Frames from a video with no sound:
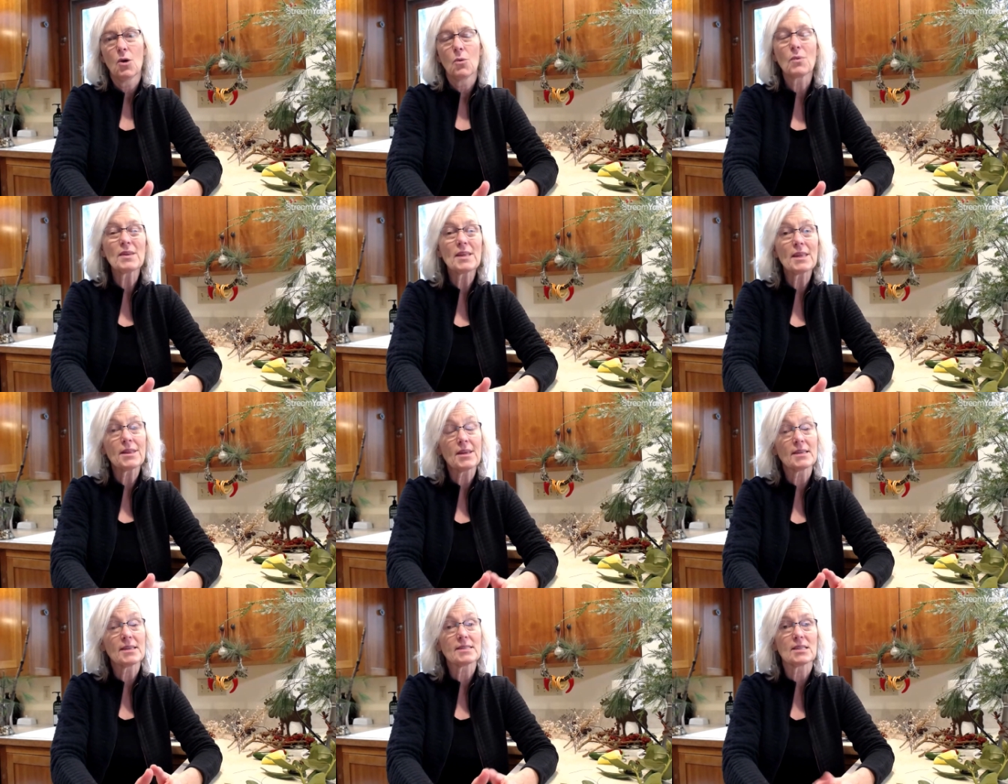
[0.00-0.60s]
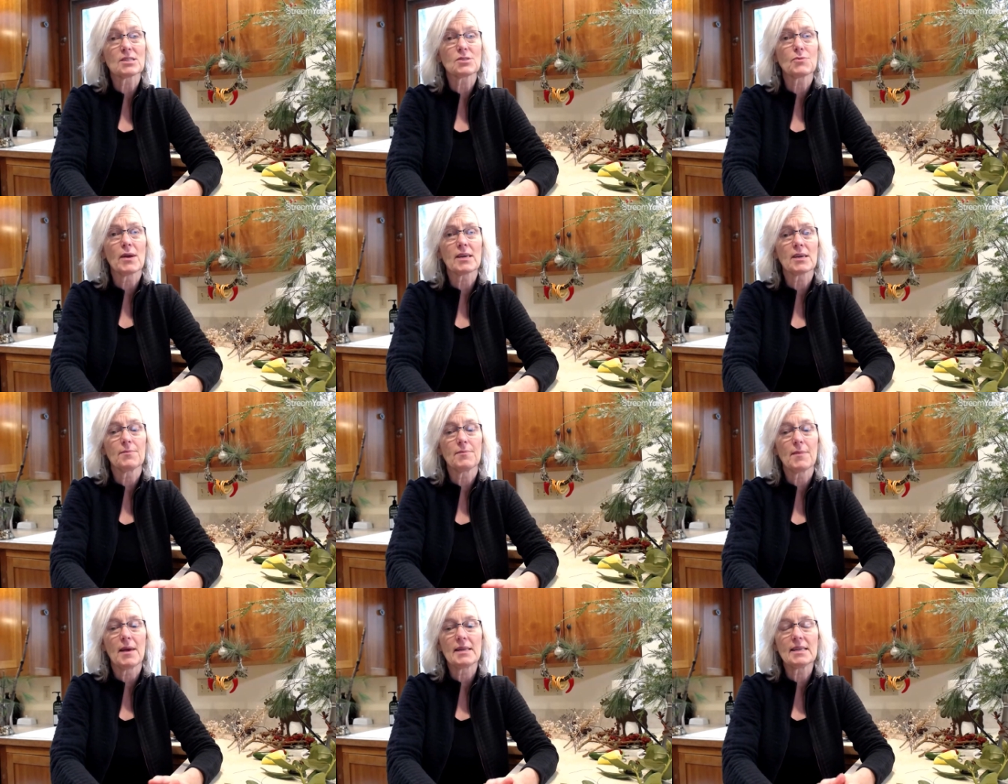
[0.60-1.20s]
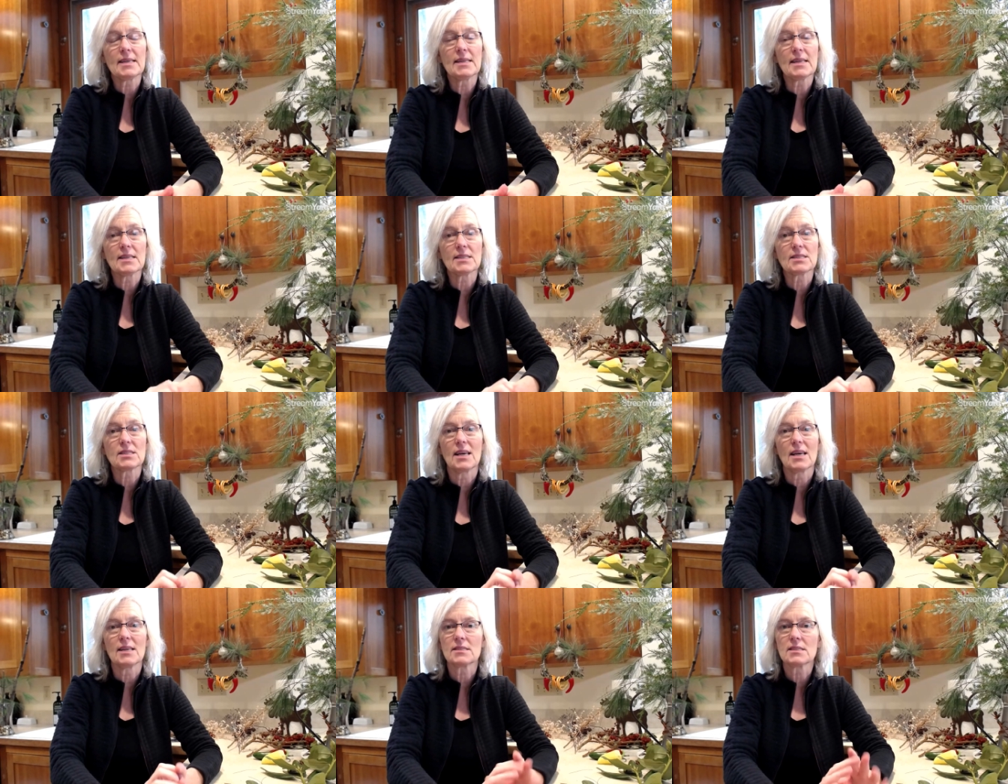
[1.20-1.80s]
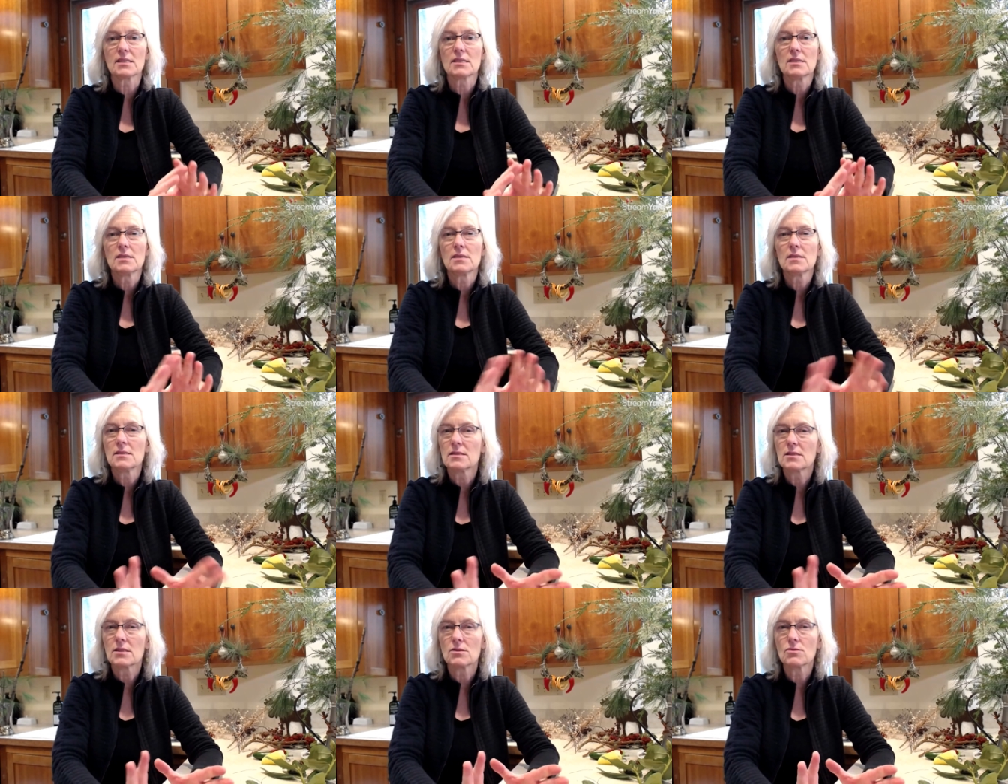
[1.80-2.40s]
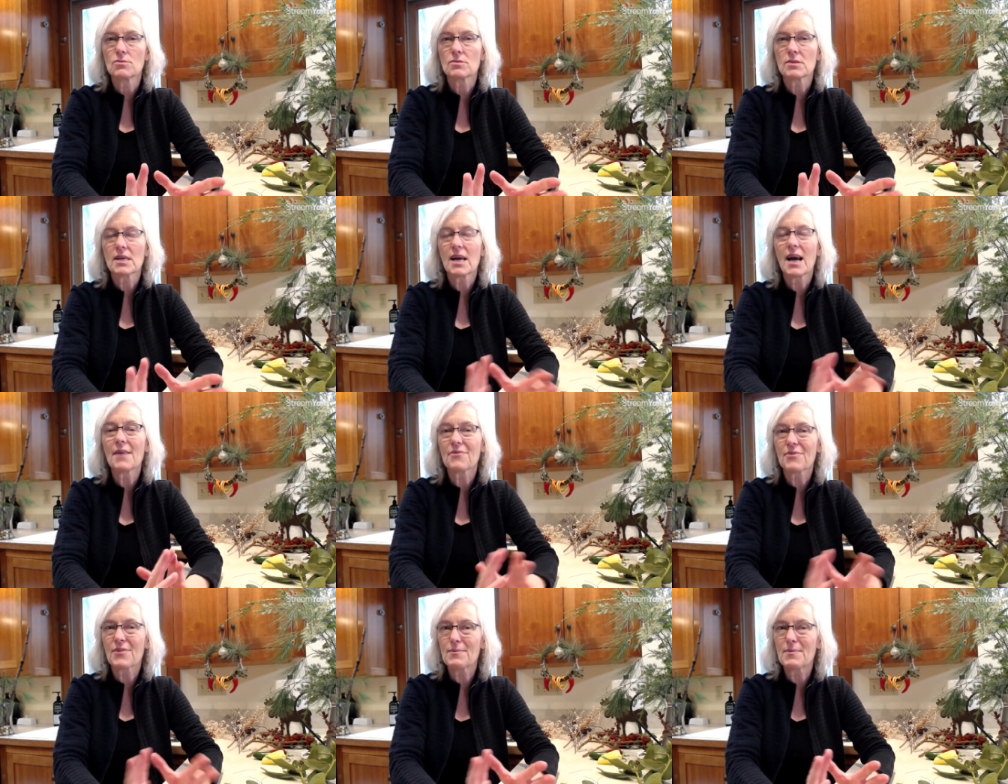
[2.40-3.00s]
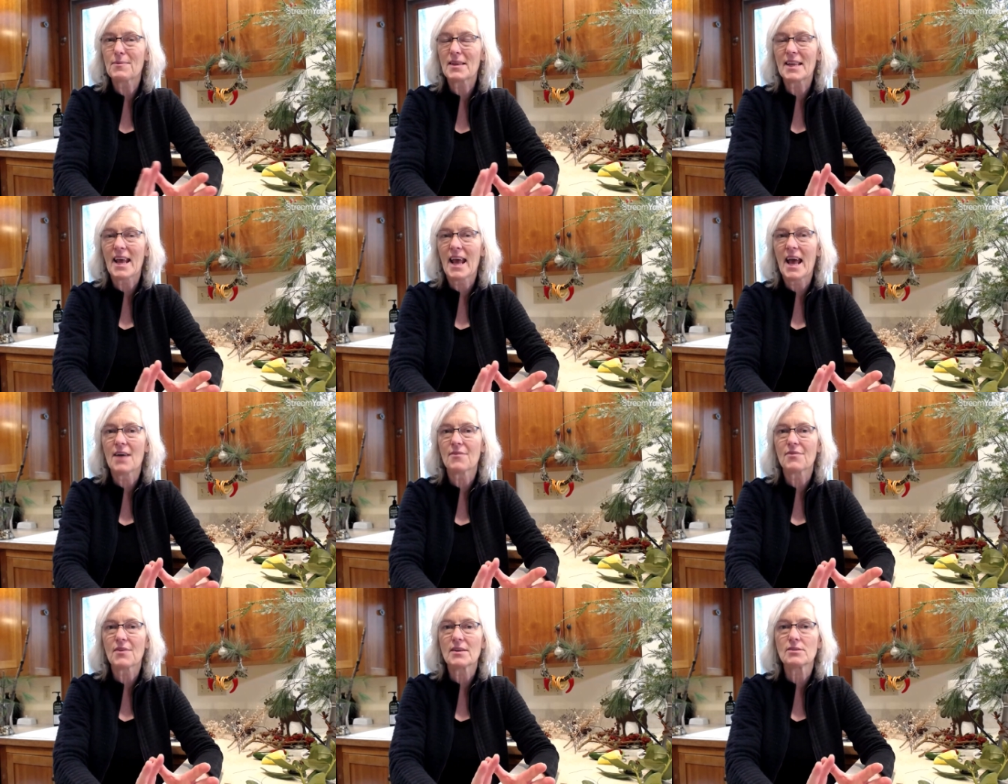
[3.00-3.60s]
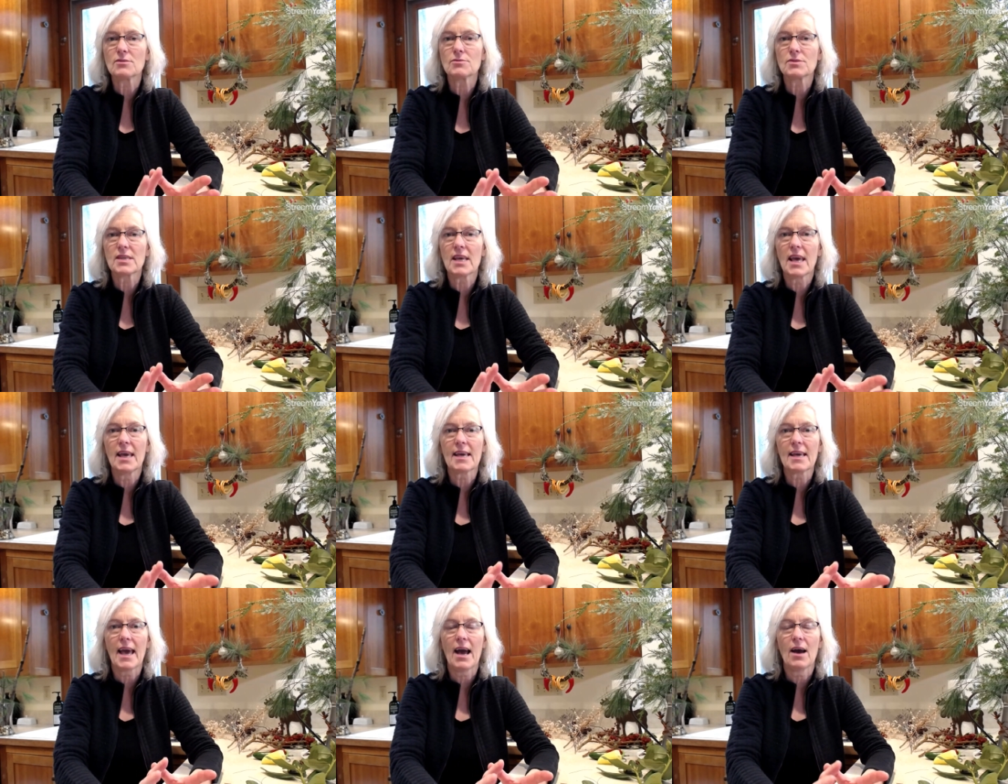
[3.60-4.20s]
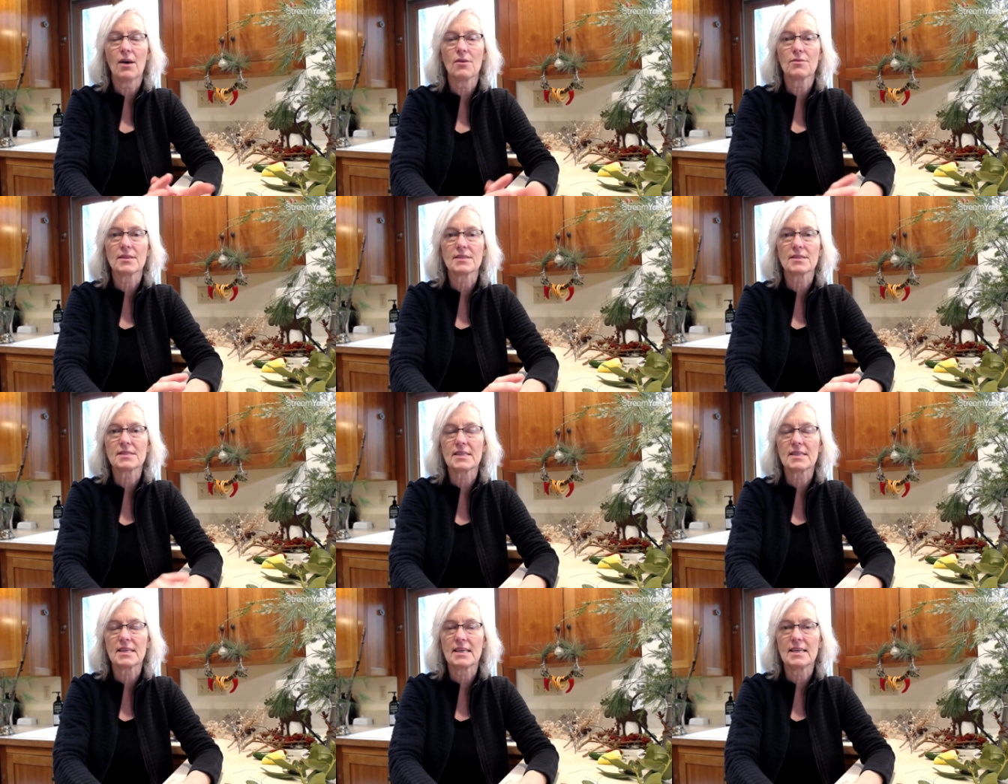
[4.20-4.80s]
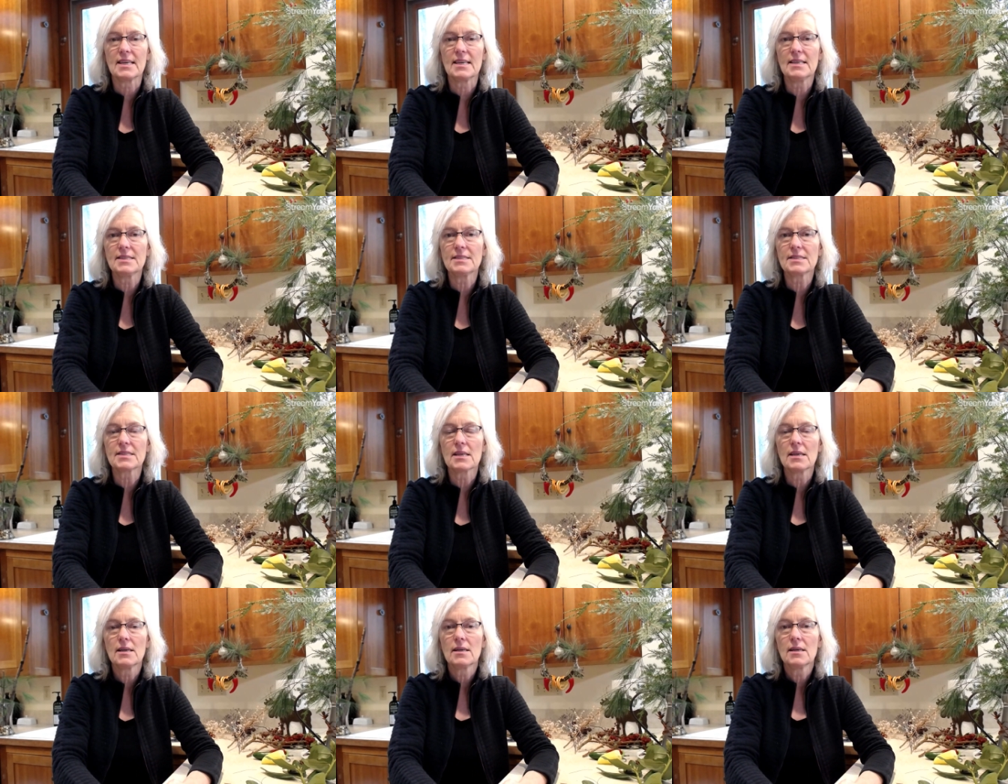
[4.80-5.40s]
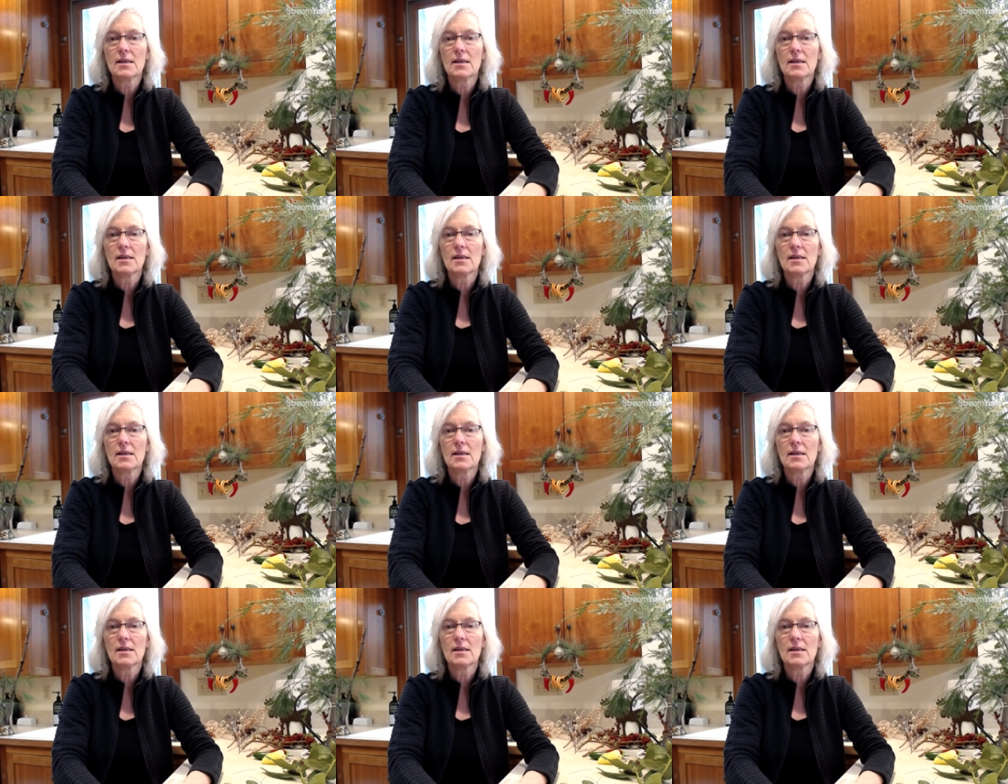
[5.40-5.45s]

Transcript: one of the things that's recommended is that you cut them in half and you take out the seeds